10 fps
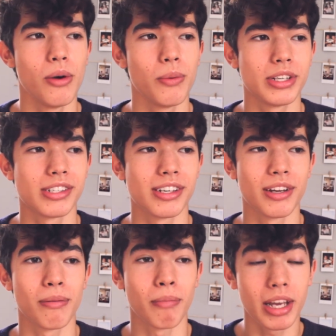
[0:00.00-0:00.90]
which
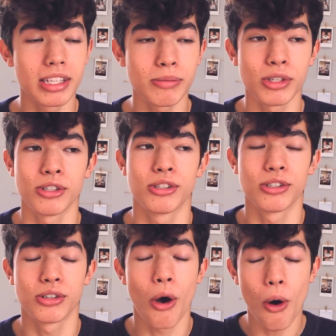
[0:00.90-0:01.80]
makes me
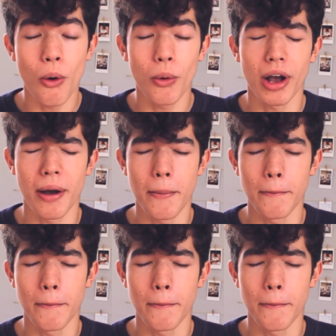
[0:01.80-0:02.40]
so